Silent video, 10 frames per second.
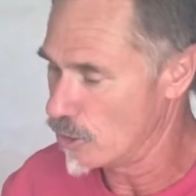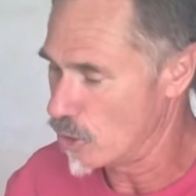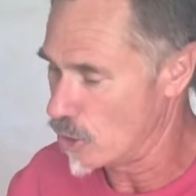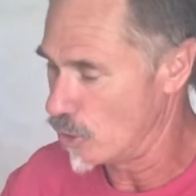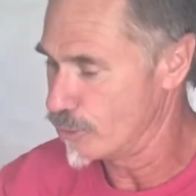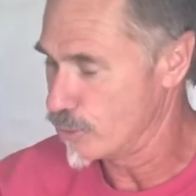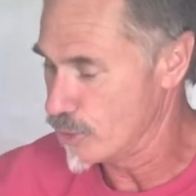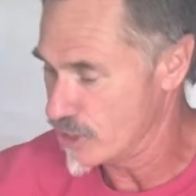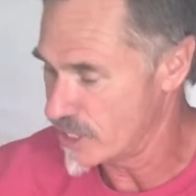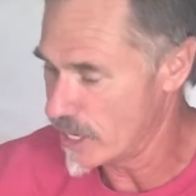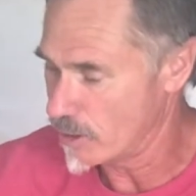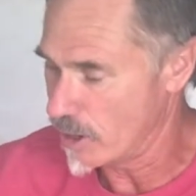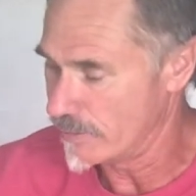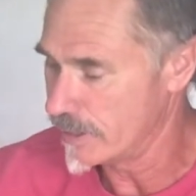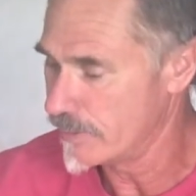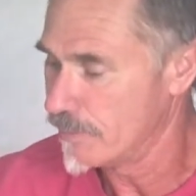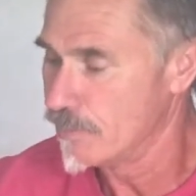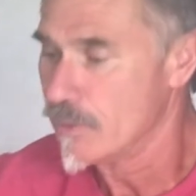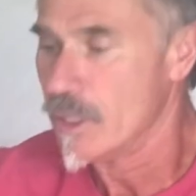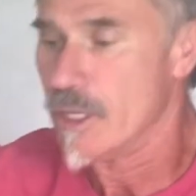hole through the center of it
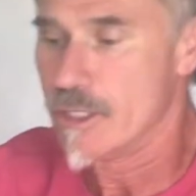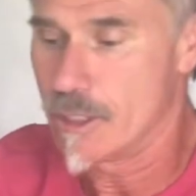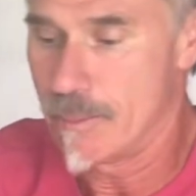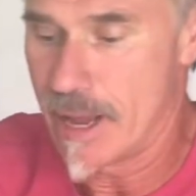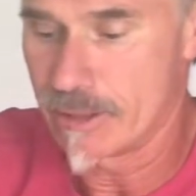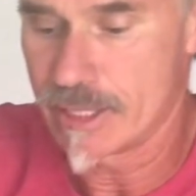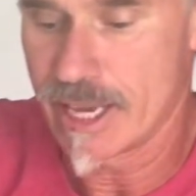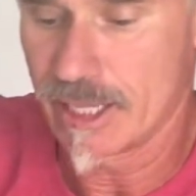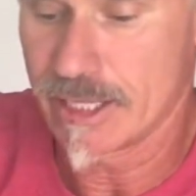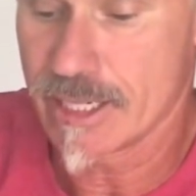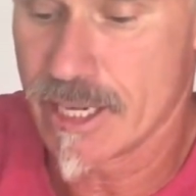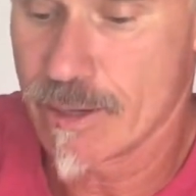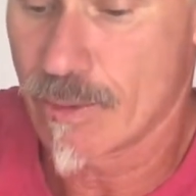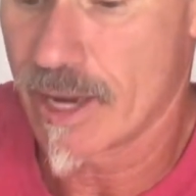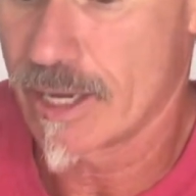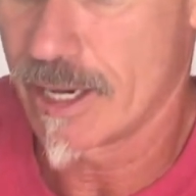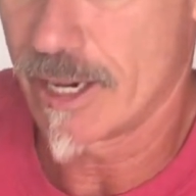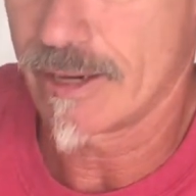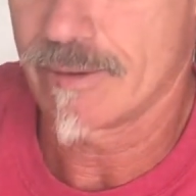to mount the LED right in it.